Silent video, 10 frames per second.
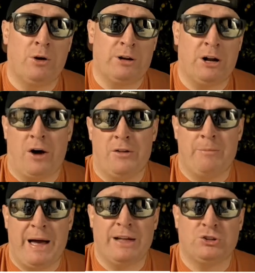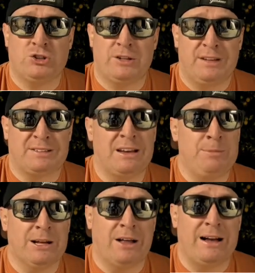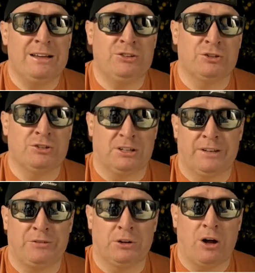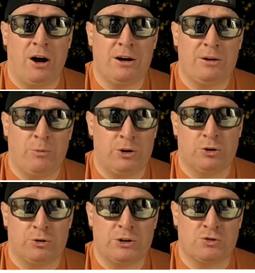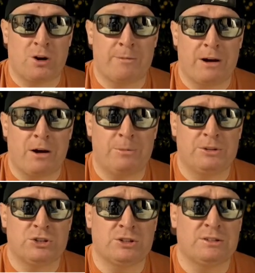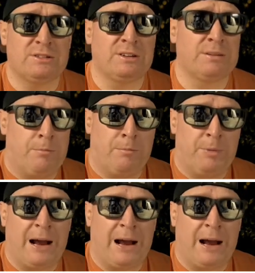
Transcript: it on the bench, then it's going to be a lot easier to lift a log when you're doing strongman competitions. But I